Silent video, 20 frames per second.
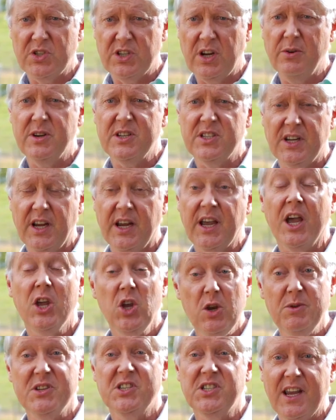So it's a
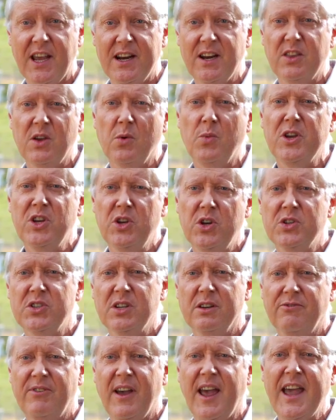human scanner that we're
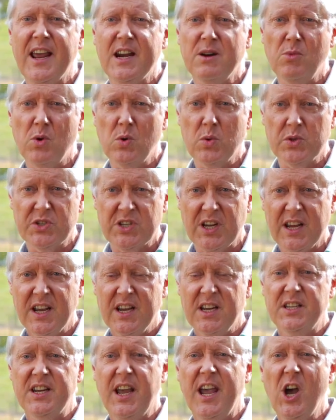using for animals
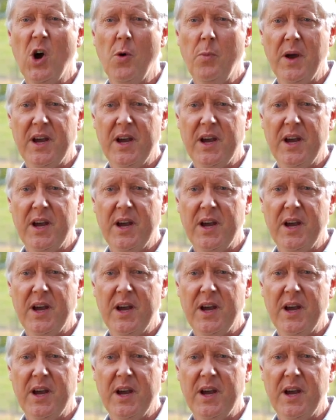to help